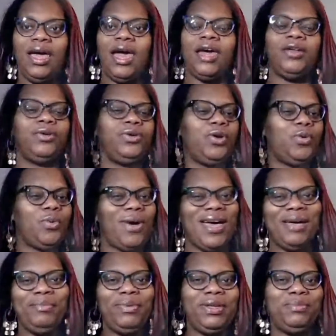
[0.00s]
I don't know
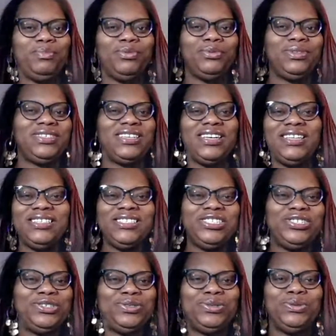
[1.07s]
why people tend
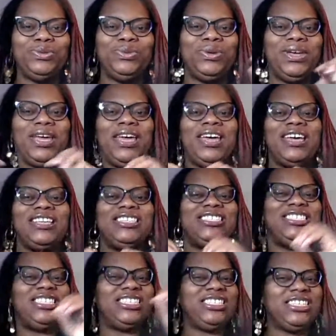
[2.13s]
to
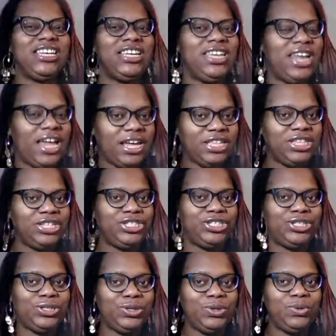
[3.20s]
disconnect the
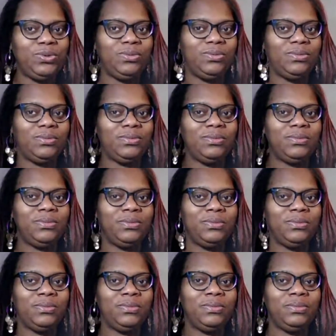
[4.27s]
two,
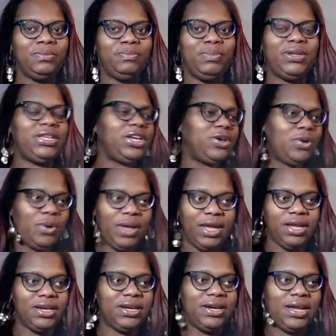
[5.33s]
but they go
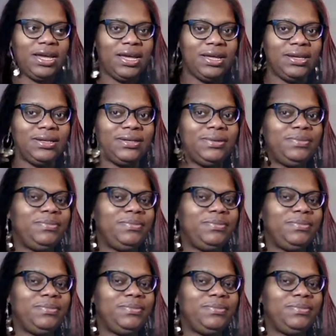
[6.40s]
hand in hand.